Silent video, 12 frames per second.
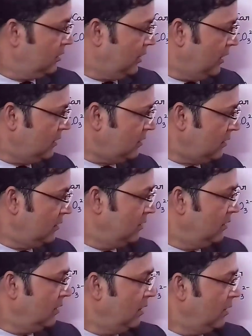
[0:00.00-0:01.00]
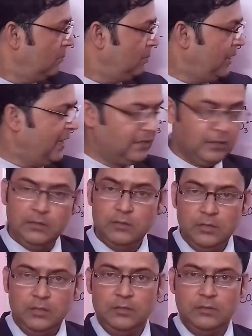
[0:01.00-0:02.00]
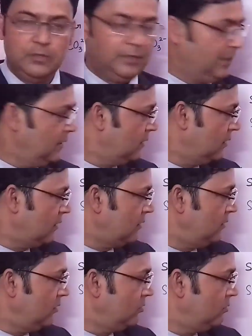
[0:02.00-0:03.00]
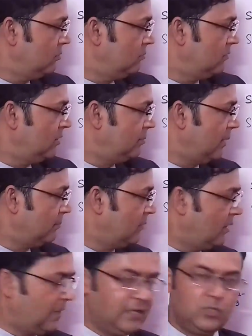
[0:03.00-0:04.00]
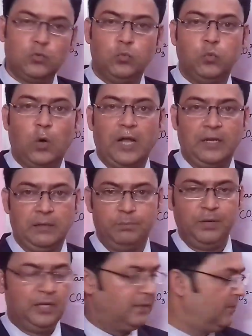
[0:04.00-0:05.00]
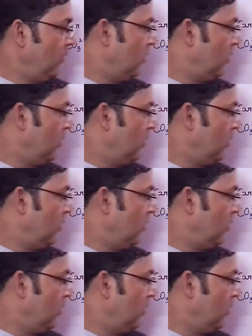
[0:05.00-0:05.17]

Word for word: tin pn here you remember as one pin